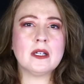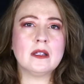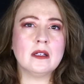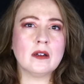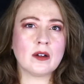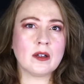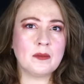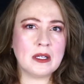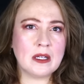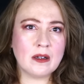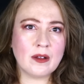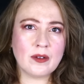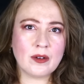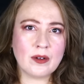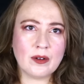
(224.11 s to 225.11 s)
There could be
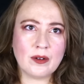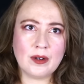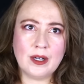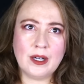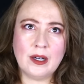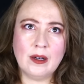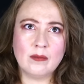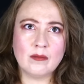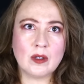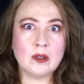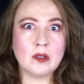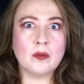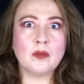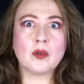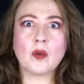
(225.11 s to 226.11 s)
another um,
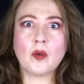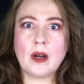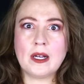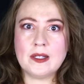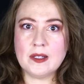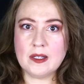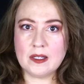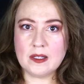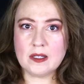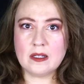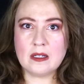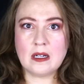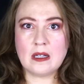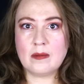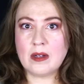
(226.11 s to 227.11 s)
global crisis.
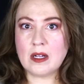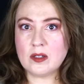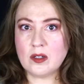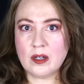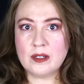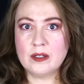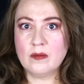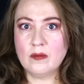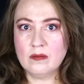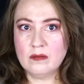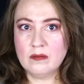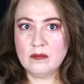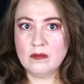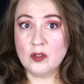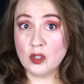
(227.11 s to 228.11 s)
And I'm not talking
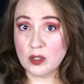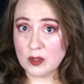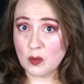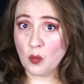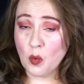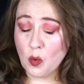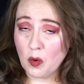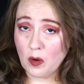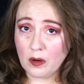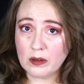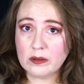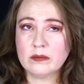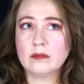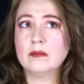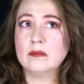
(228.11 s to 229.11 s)
just war,
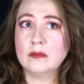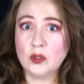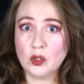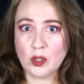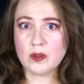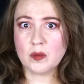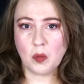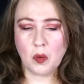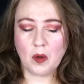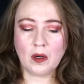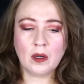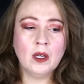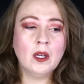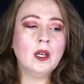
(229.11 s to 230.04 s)
just war.